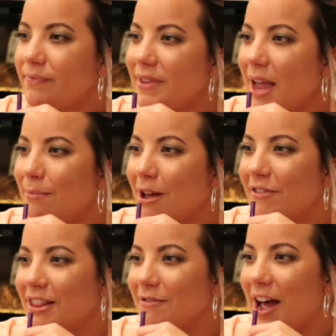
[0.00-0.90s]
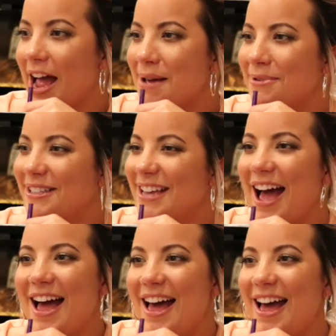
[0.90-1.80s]
I'm loving the vibe.
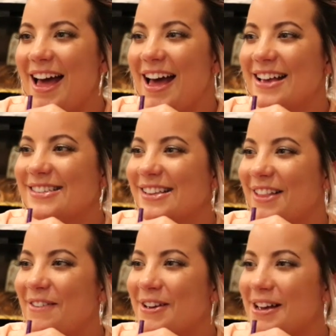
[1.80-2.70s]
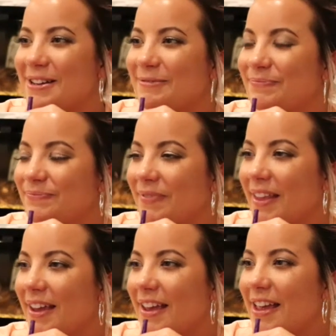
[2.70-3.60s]
Yes, I love it.
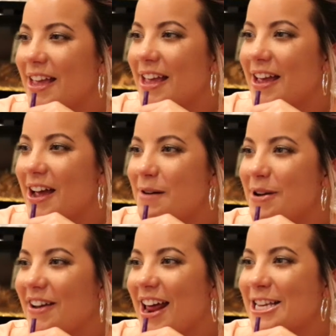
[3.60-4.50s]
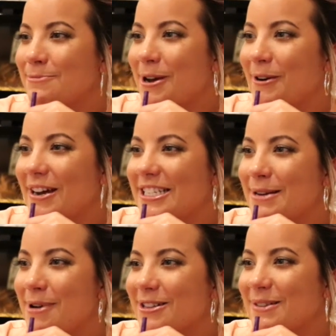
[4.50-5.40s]
Oh my God, I spent crazy
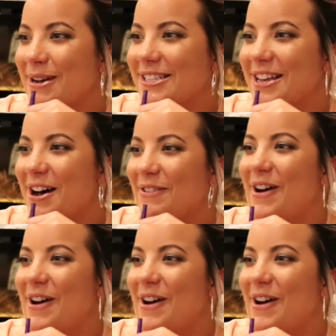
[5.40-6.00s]
amounts on myself.